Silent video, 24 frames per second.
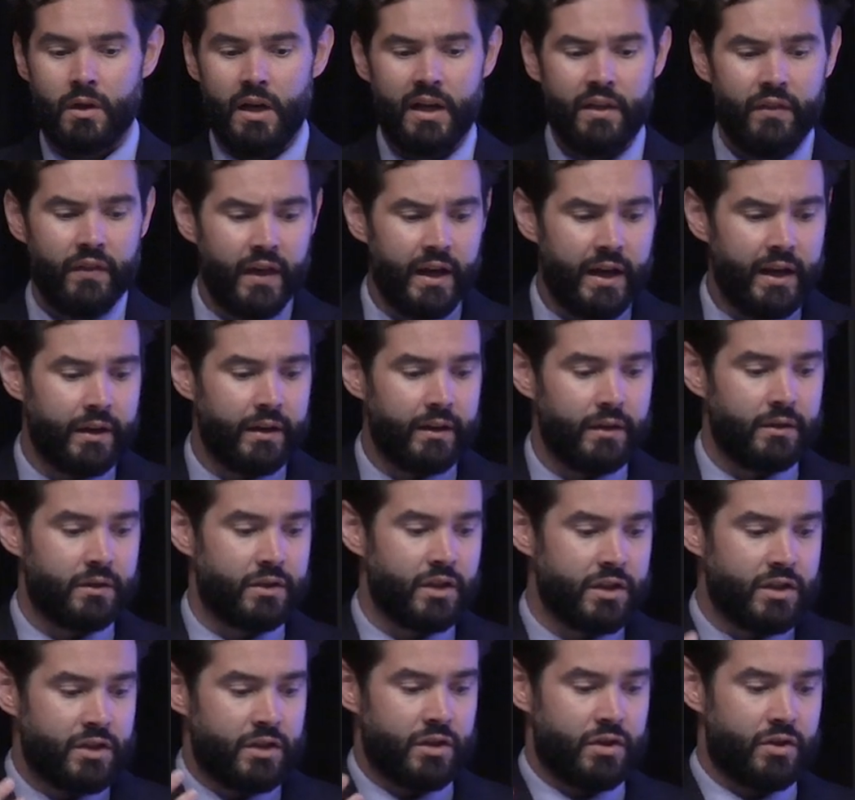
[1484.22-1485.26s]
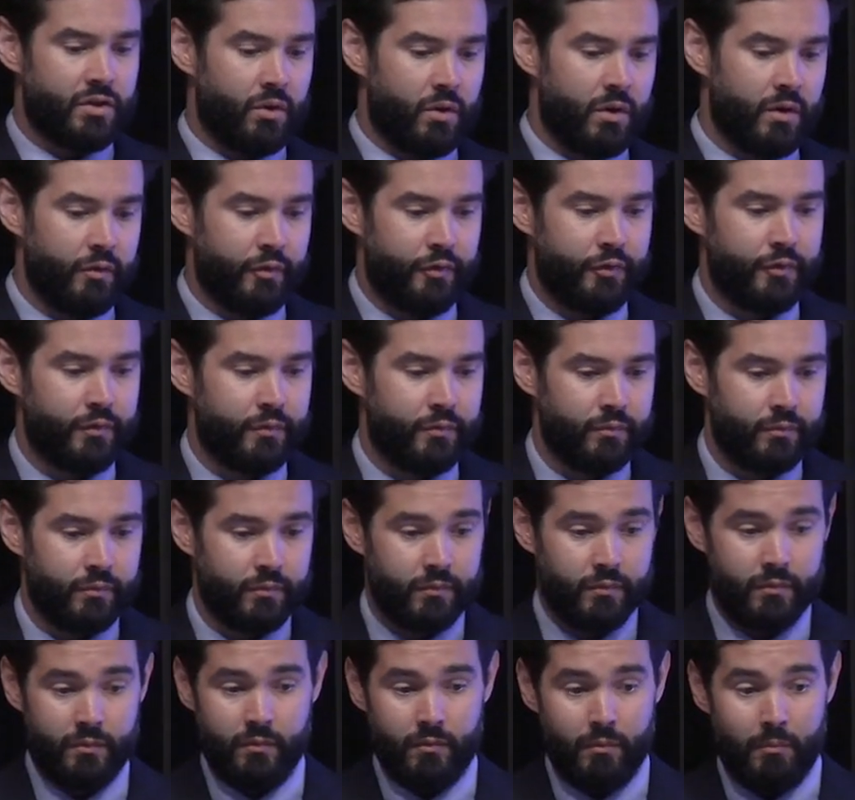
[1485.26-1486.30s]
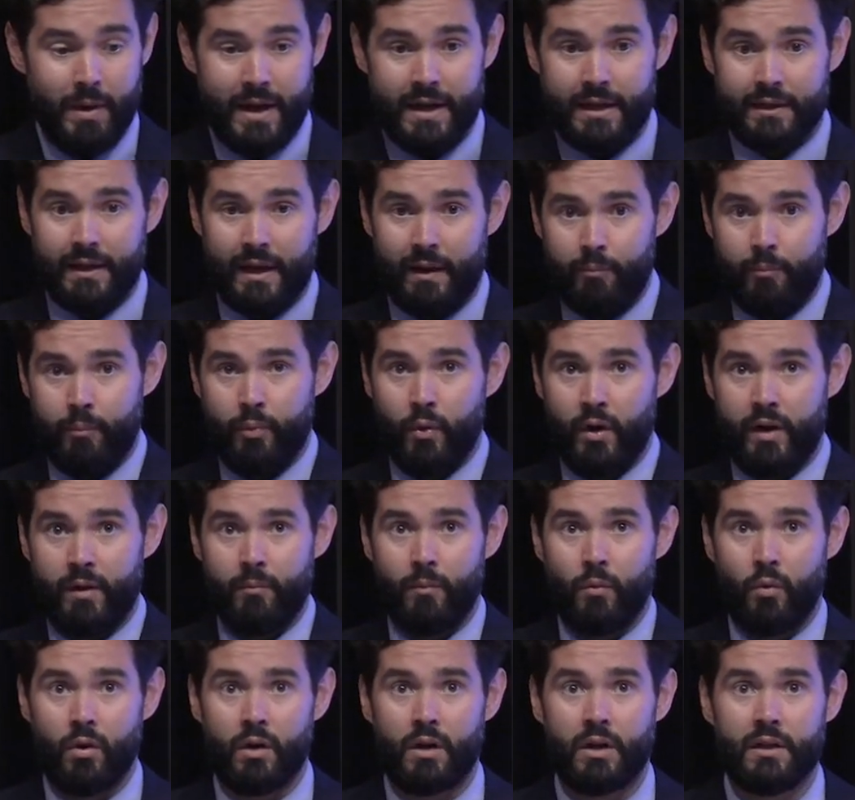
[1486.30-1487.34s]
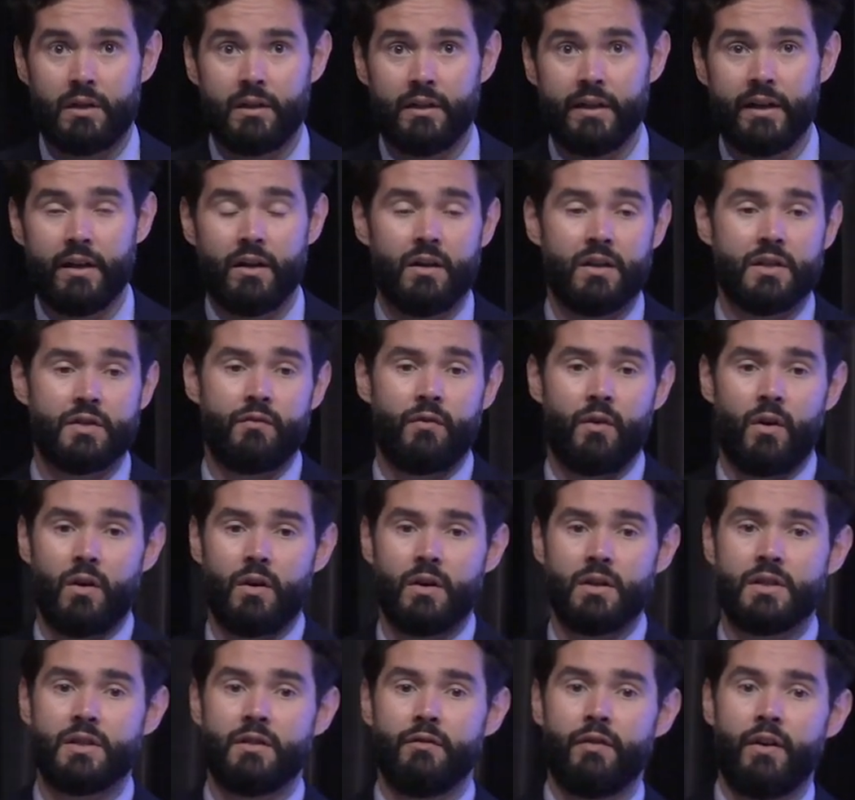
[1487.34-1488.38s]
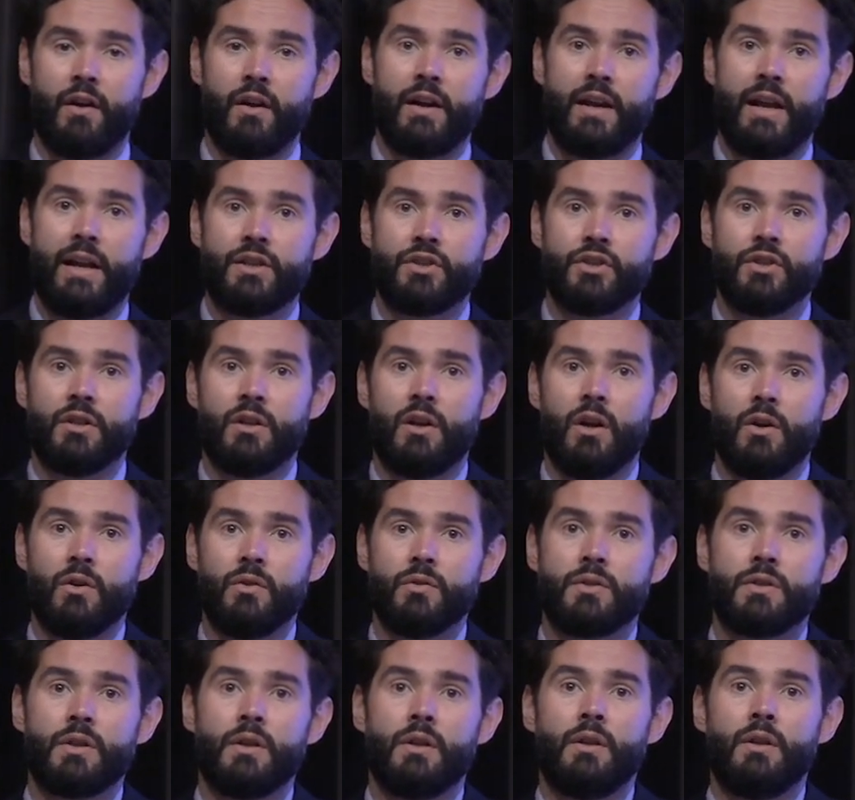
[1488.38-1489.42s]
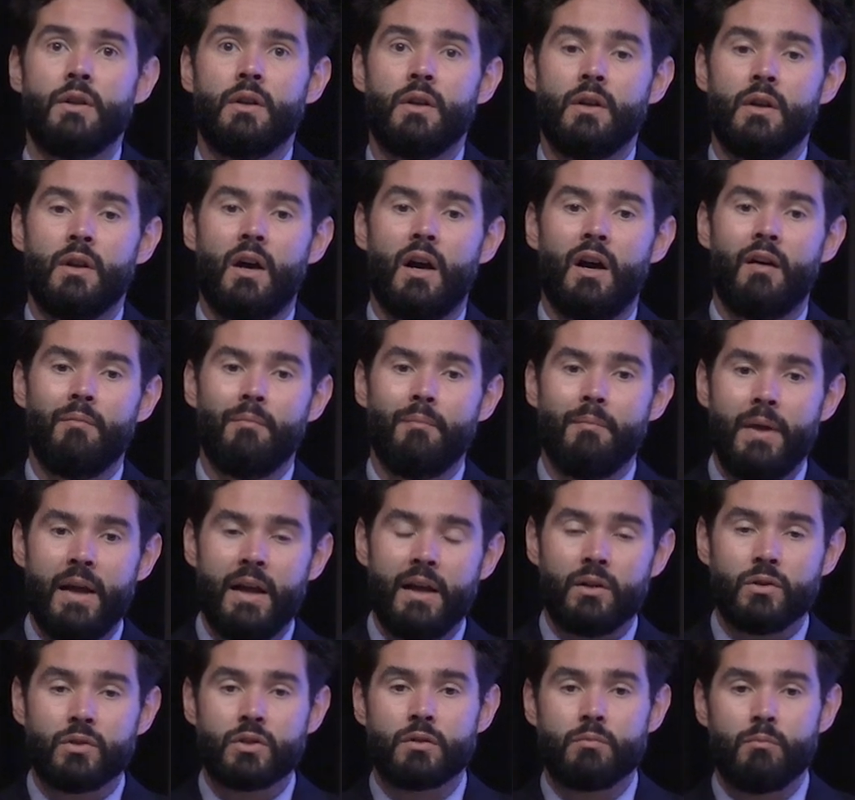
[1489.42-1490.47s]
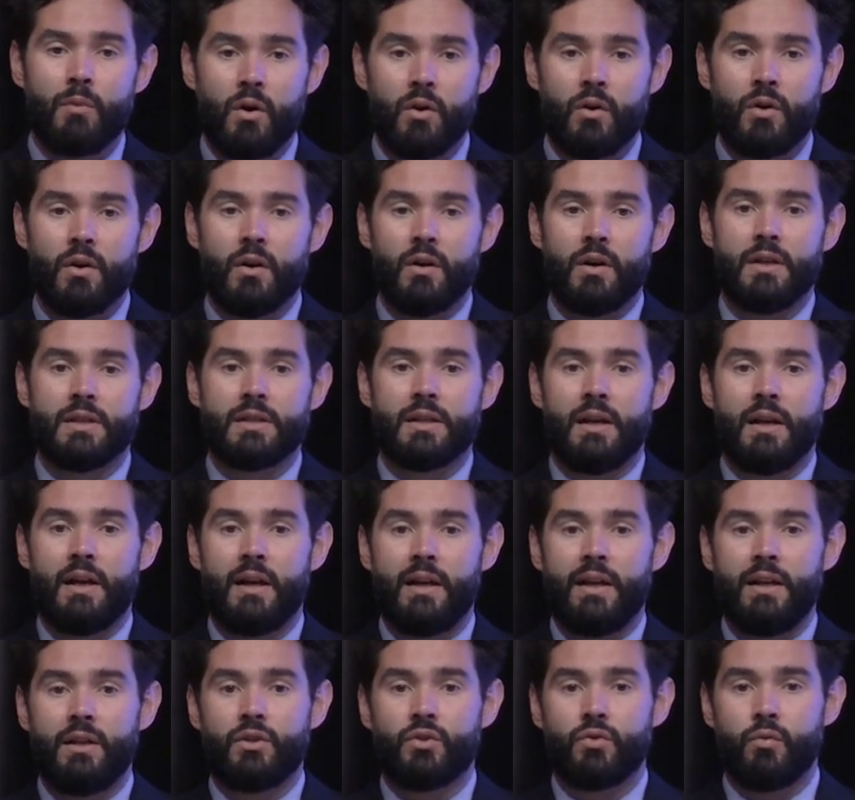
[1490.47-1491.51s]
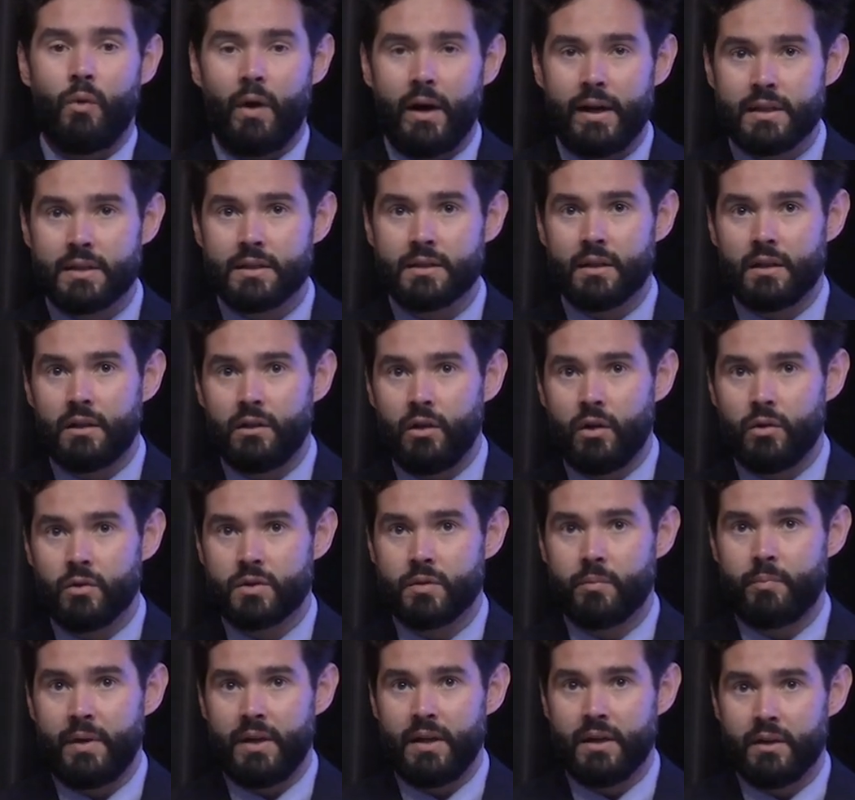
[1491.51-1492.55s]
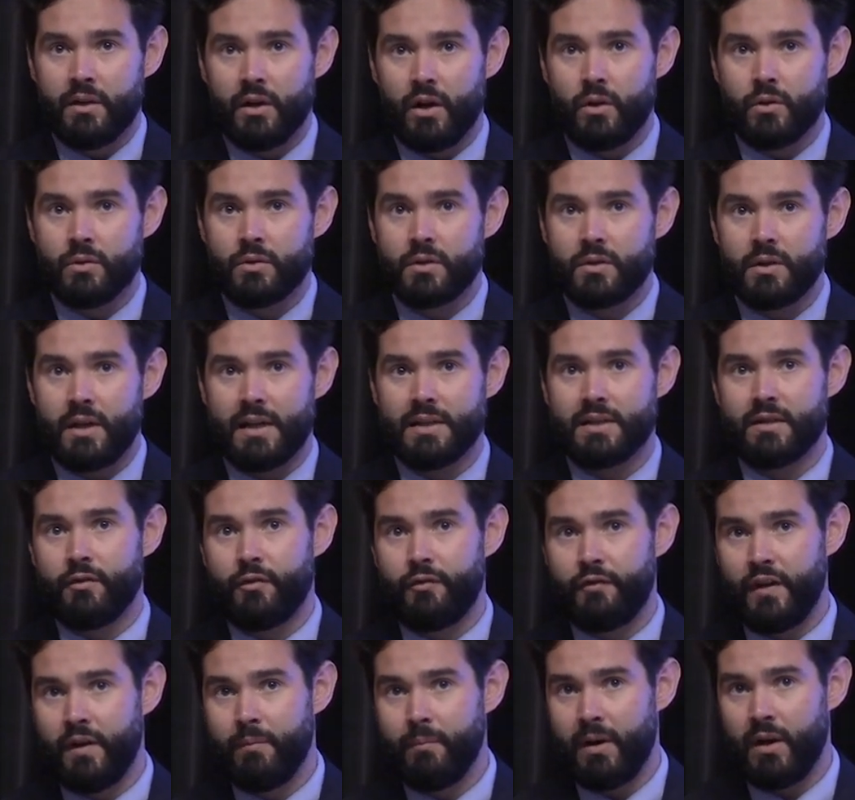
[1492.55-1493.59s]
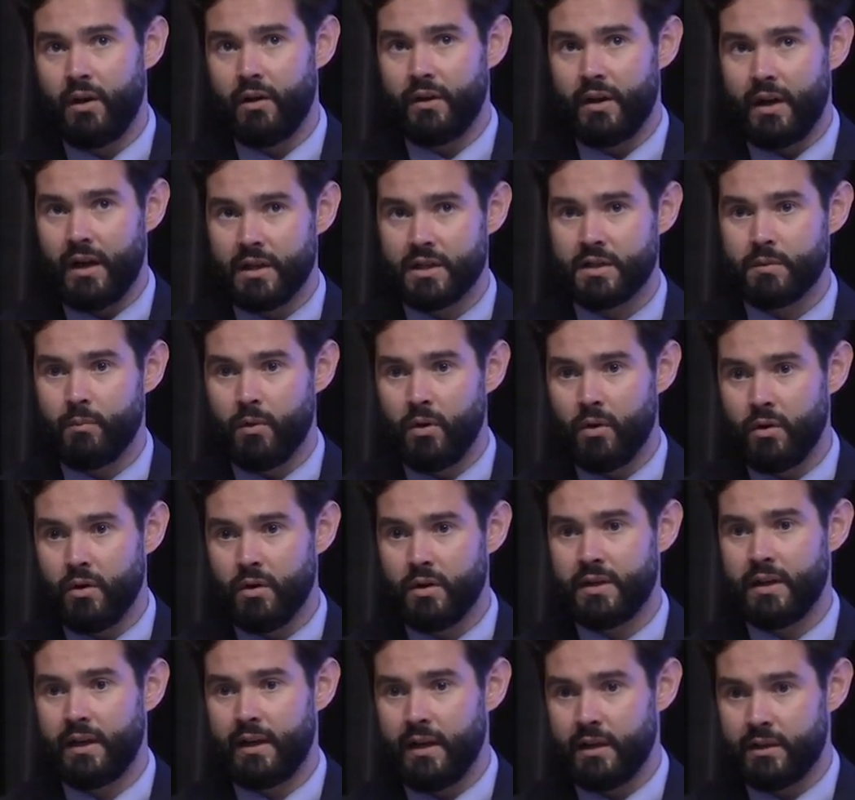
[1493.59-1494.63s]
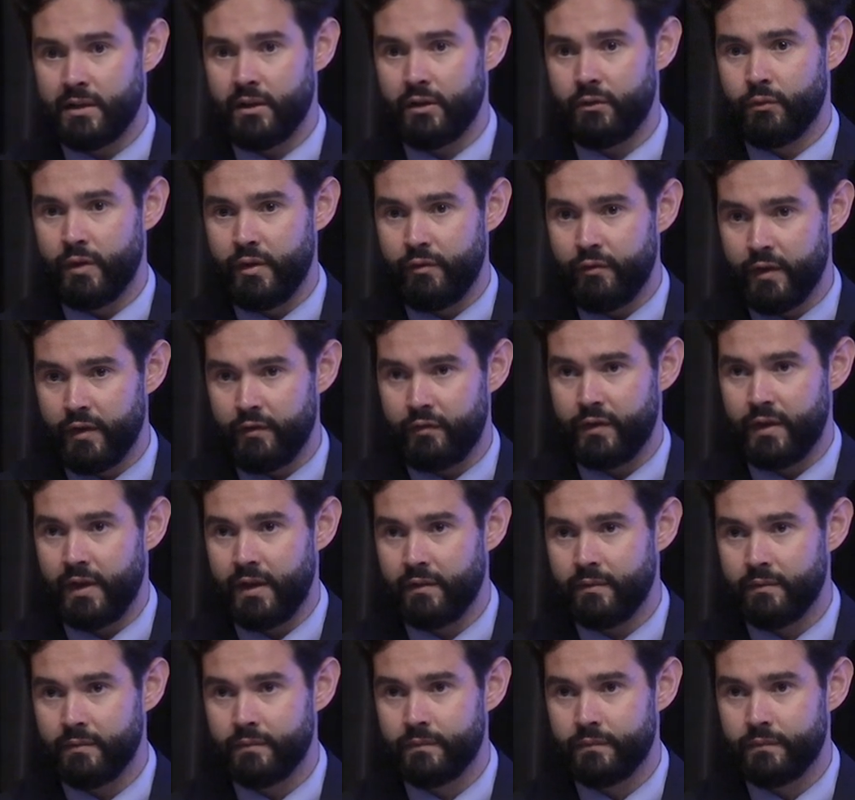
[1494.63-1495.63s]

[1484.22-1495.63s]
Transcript: And then, just to sort of make that point more clear as far as the variation goes, a male smoker is going to need twice the clozapine dose as a female non-smoker to get to 350.